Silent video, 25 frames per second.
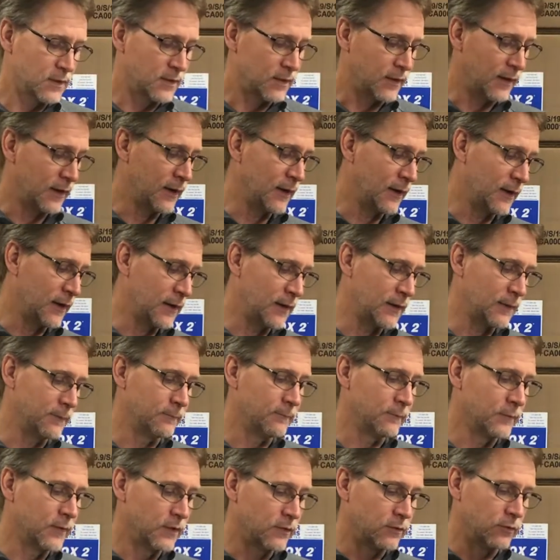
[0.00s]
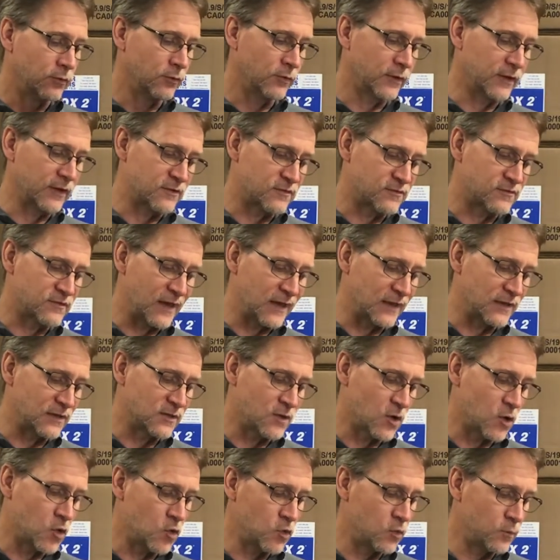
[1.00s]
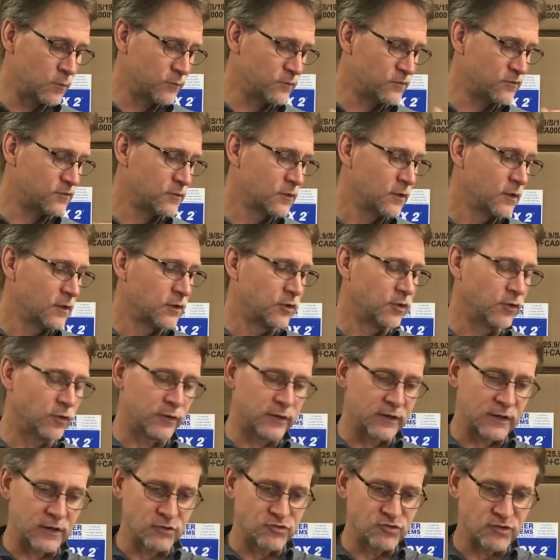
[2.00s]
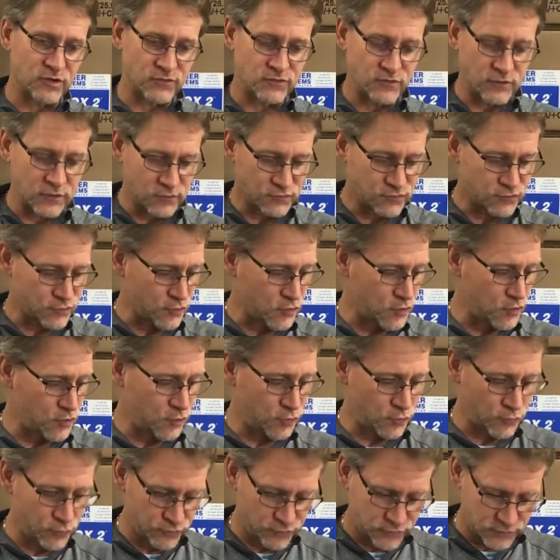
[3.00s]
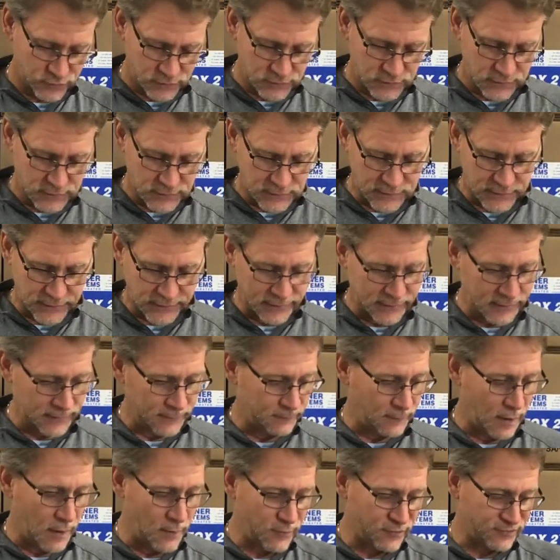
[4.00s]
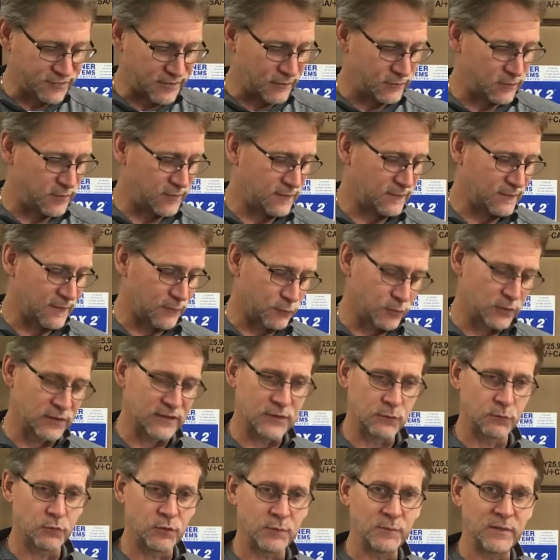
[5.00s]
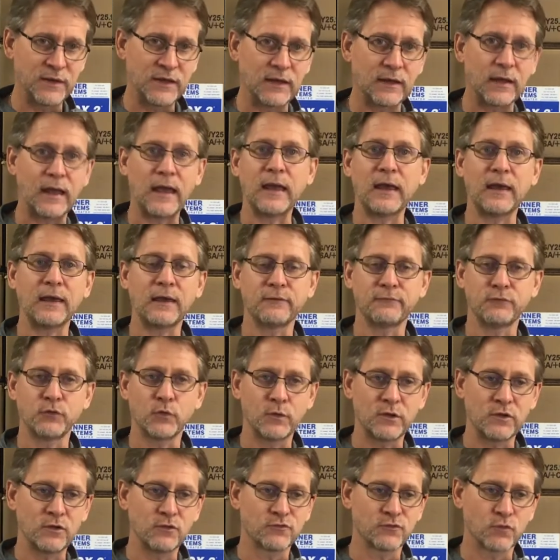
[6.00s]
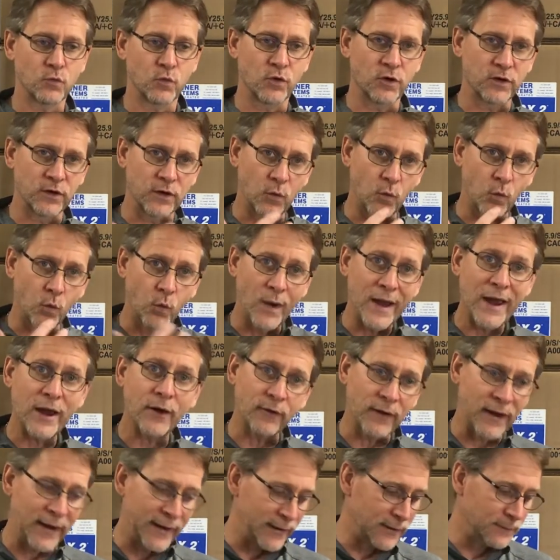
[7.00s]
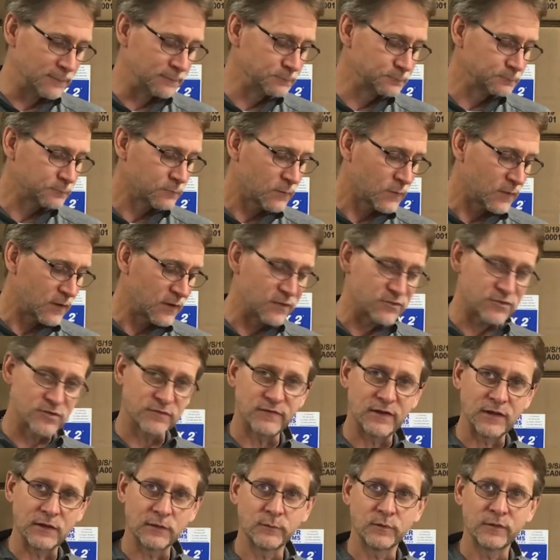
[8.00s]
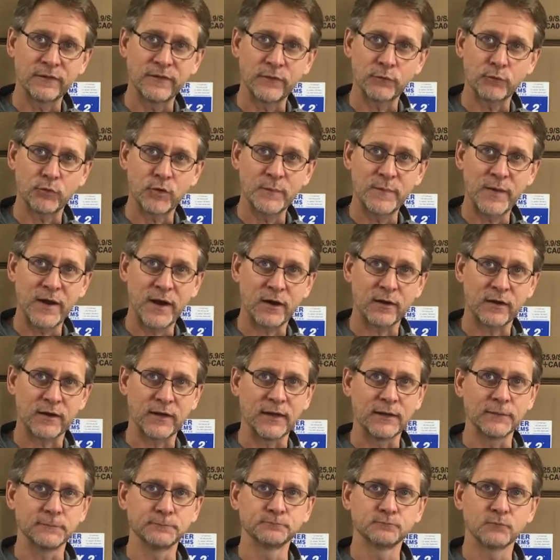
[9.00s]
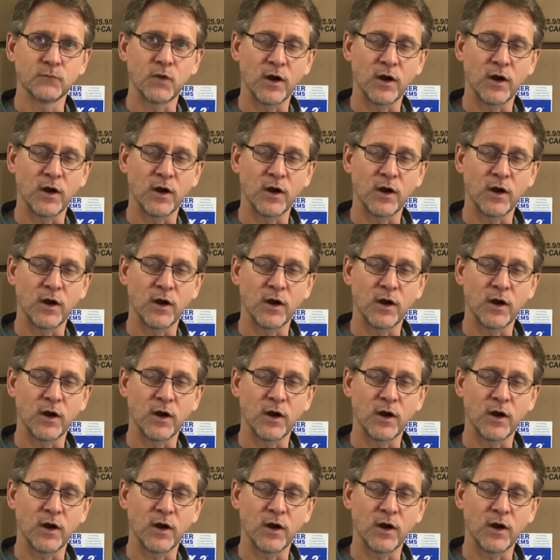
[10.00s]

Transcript: You'll get sight domes, you'll get adjusting screws, almost everything that really would be if you want to use the word wear item, is available in the repair kit.